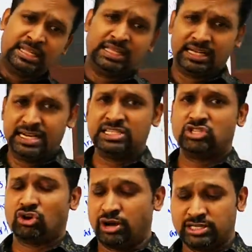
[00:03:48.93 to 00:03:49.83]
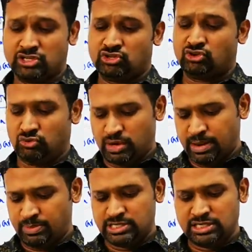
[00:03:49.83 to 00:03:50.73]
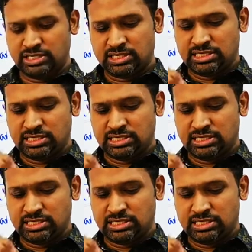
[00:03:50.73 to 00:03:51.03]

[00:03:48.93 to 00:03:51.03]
the wrist joints. So what happens is